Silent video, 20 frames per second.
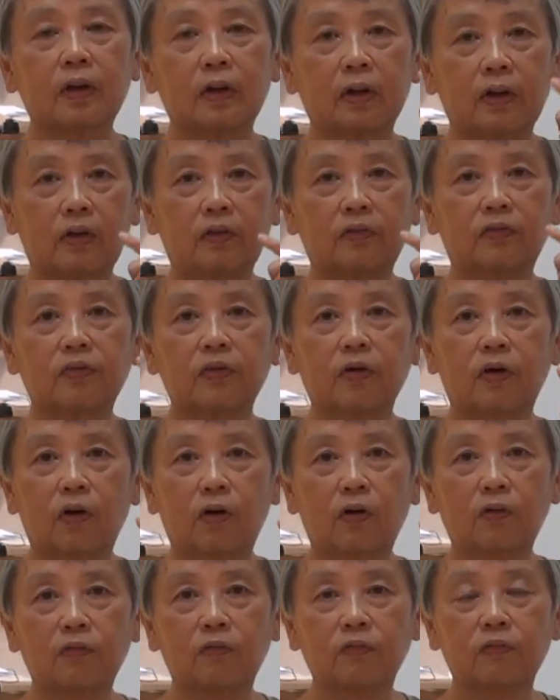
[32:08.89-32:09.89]
is
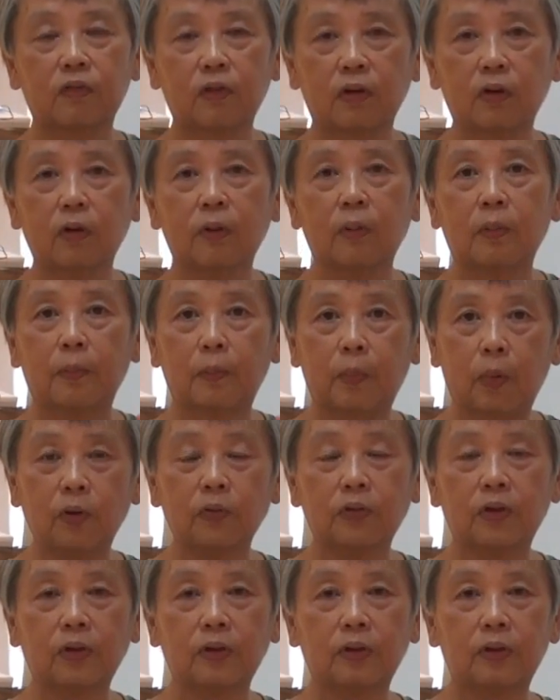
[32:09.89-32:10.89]
of the
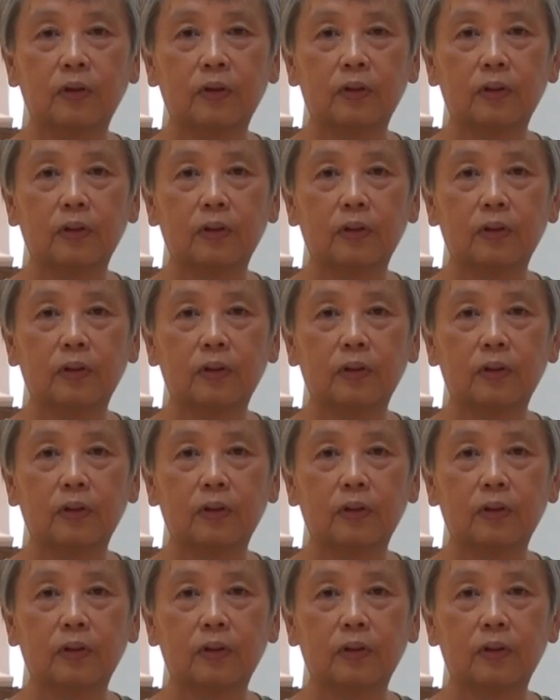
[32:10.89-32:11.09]
body.